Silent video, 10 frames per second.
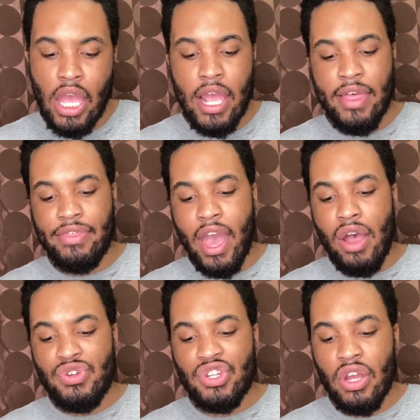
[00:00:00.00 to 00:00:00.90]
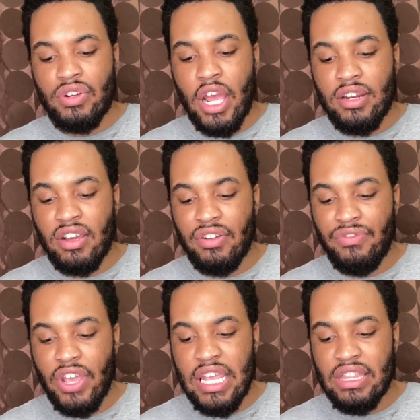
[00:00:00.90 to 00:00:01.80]
Thou shalt not
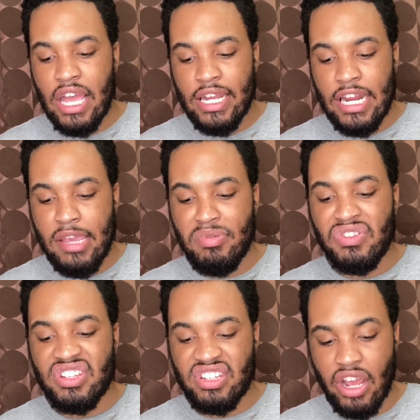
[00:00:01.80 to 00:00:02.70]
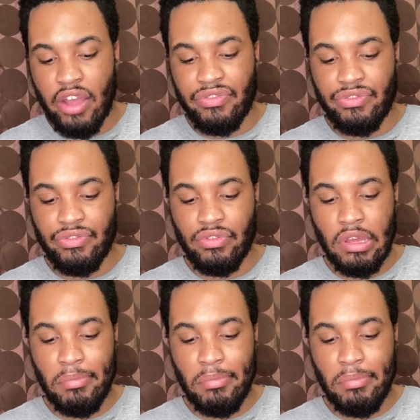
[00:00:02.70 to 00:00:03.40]
covet thy neighbor's stuff.